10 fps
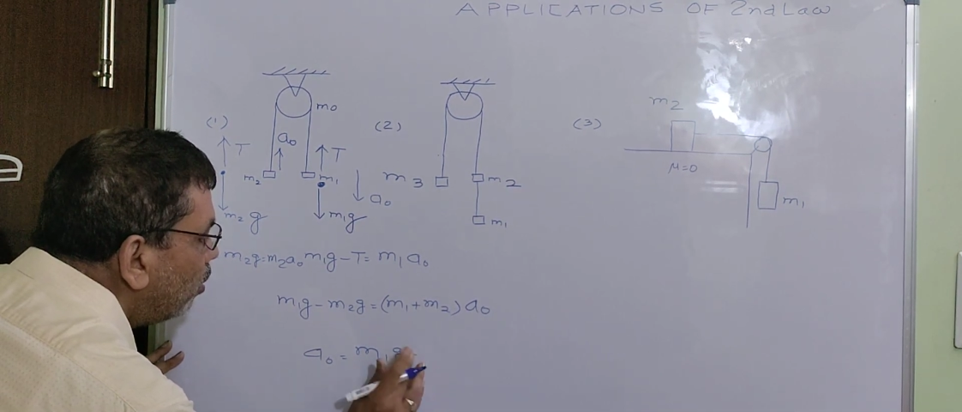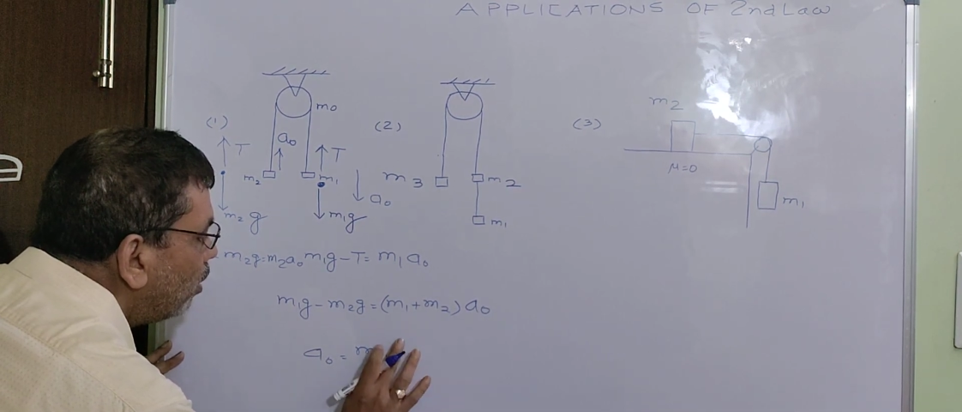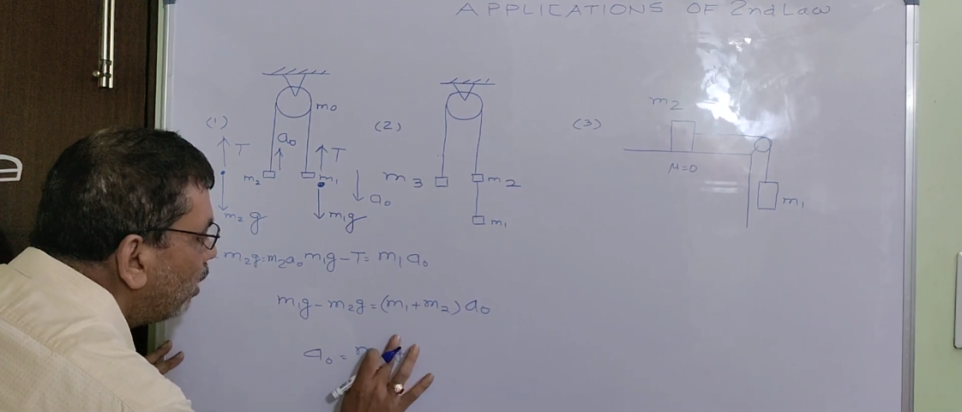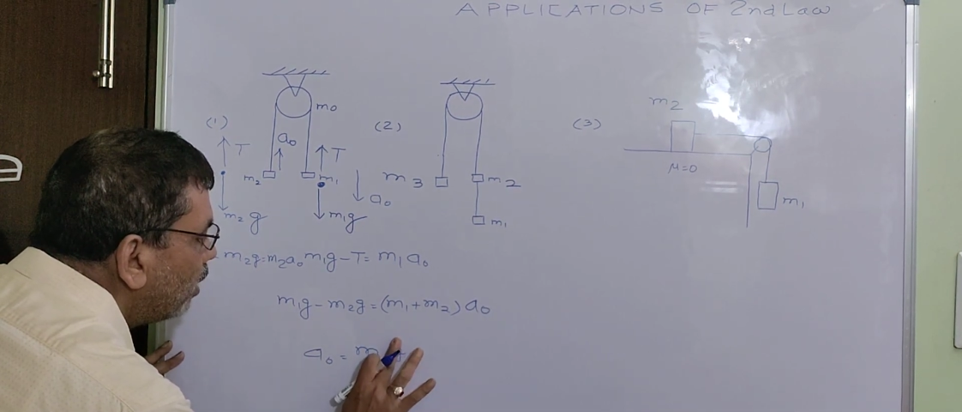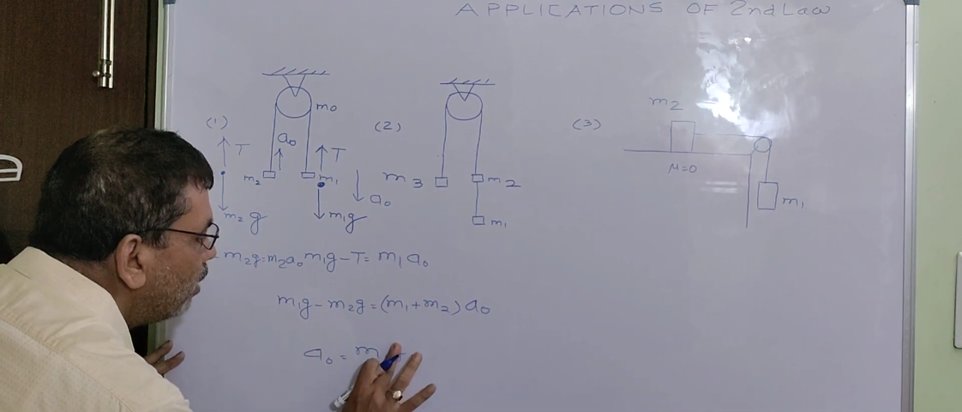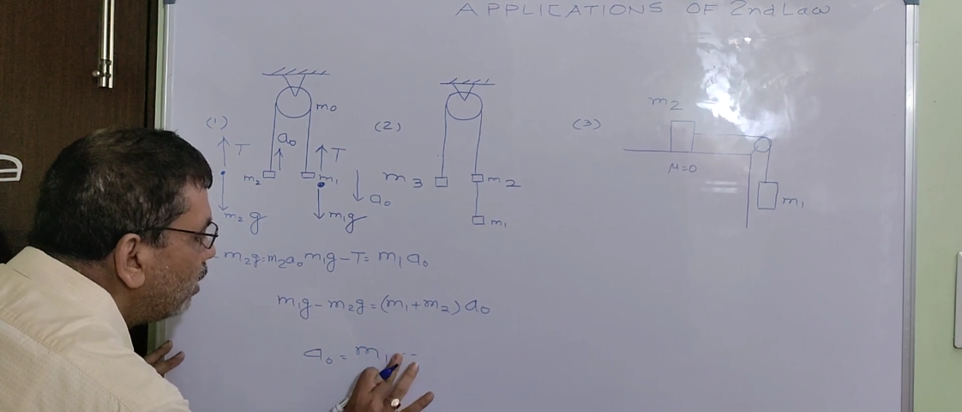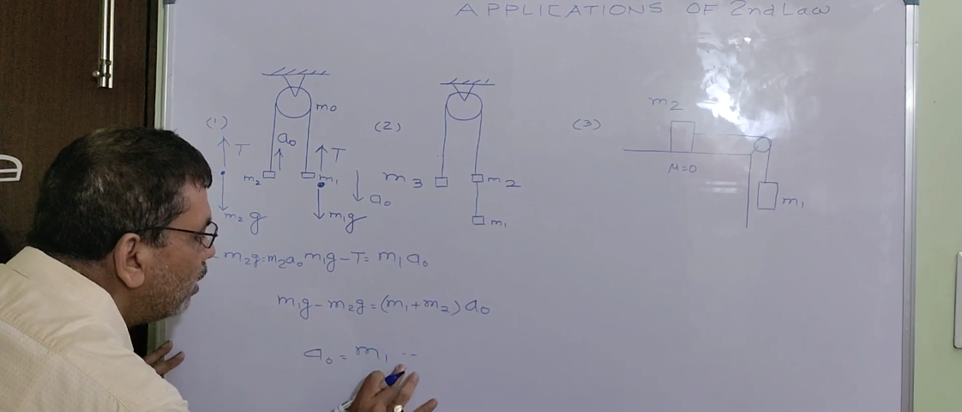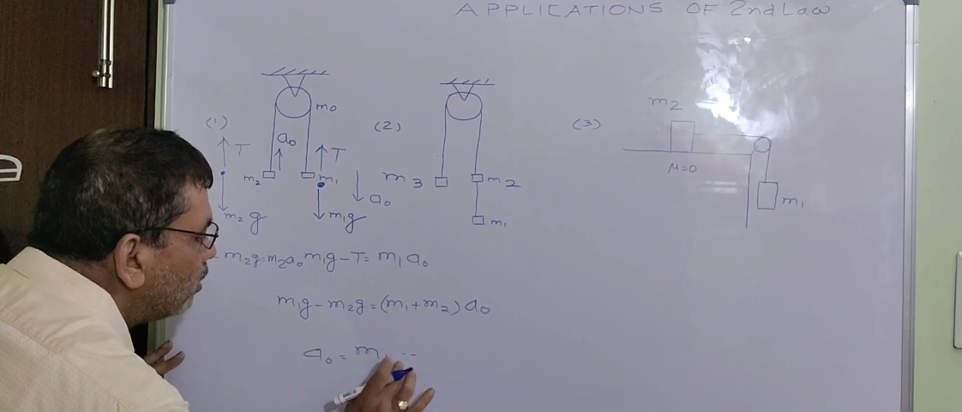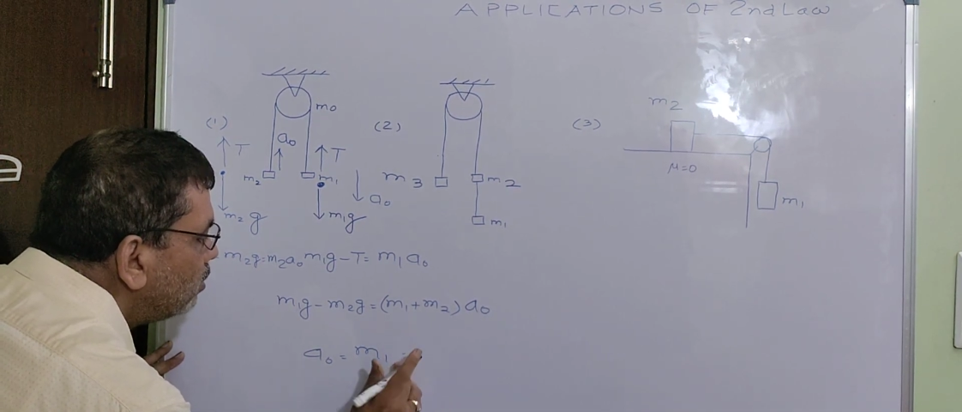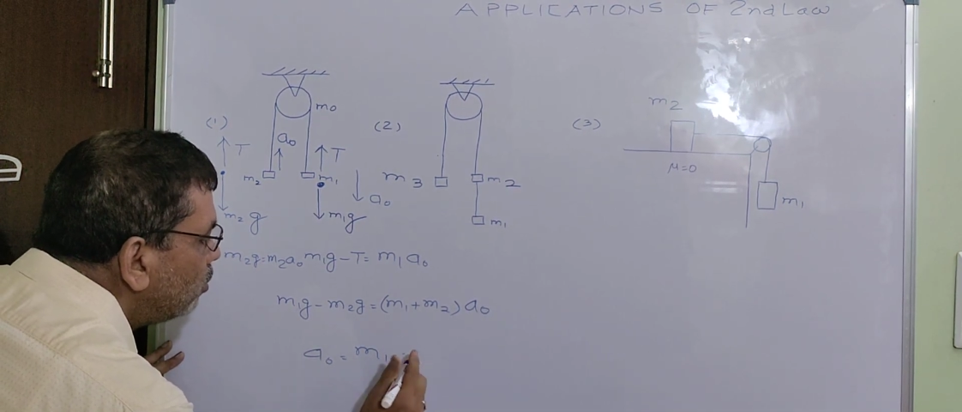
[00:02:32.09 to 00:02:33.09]
or I can
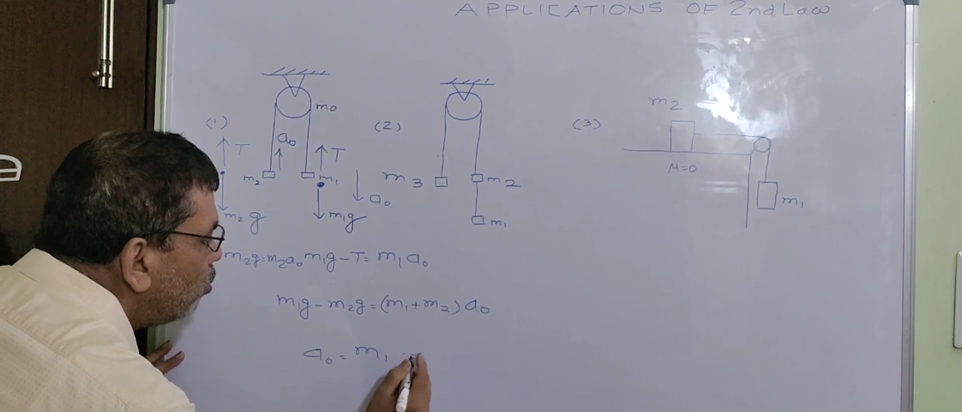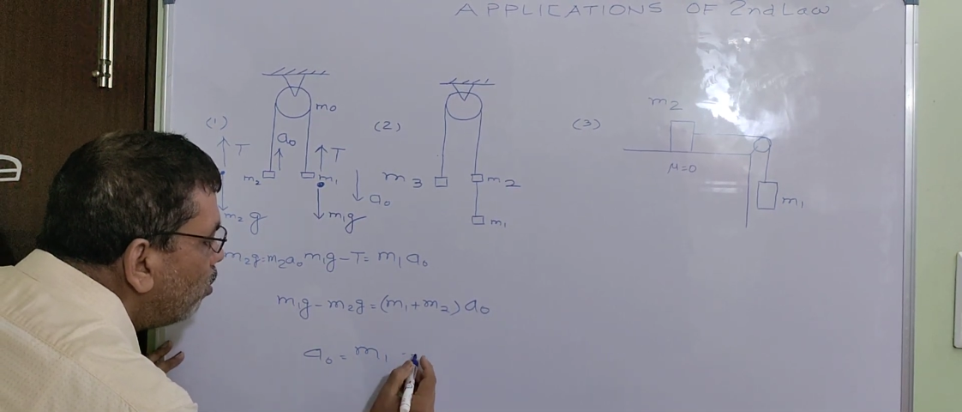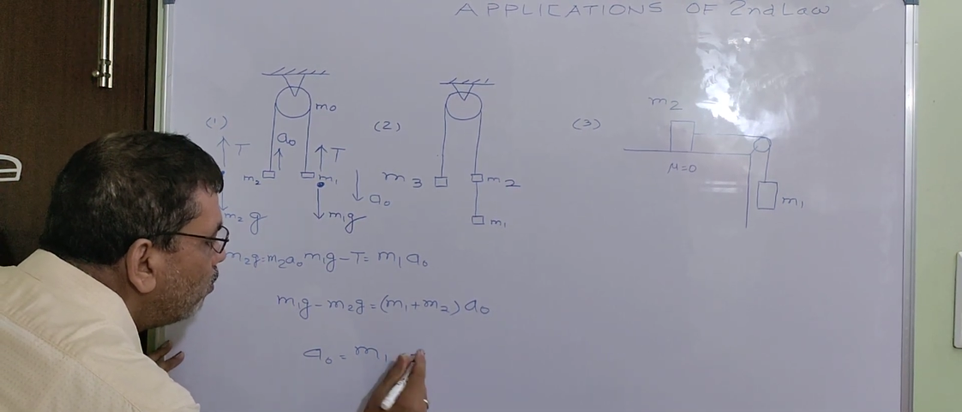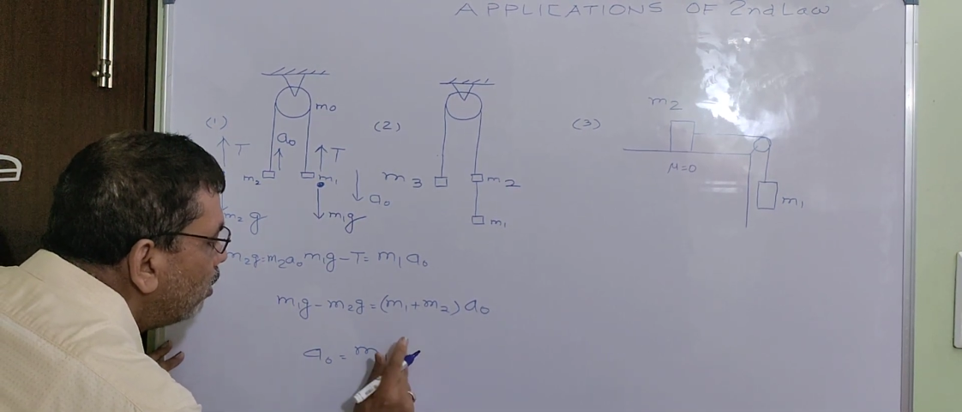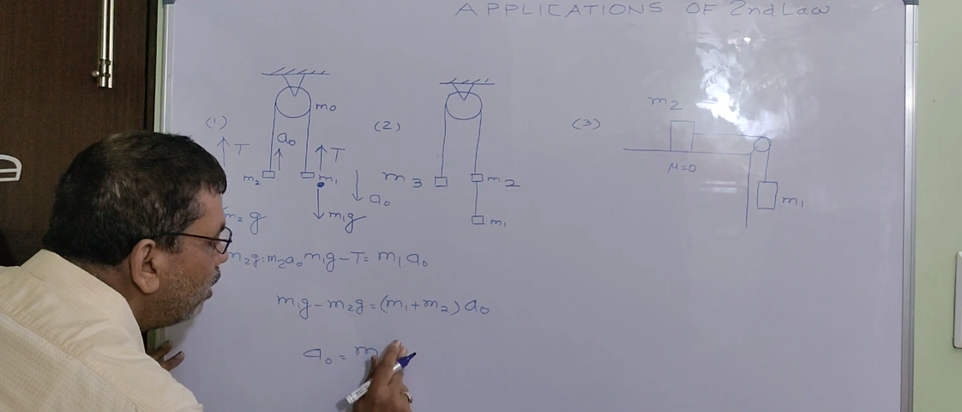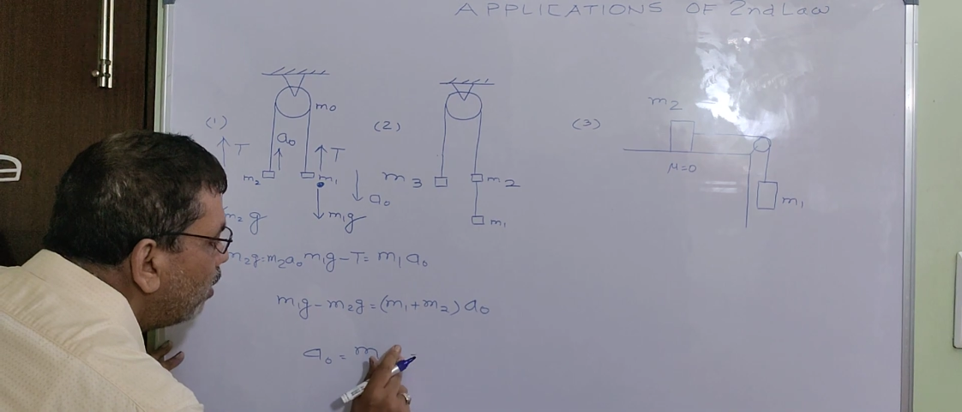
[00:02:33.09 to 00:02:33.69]
take G common,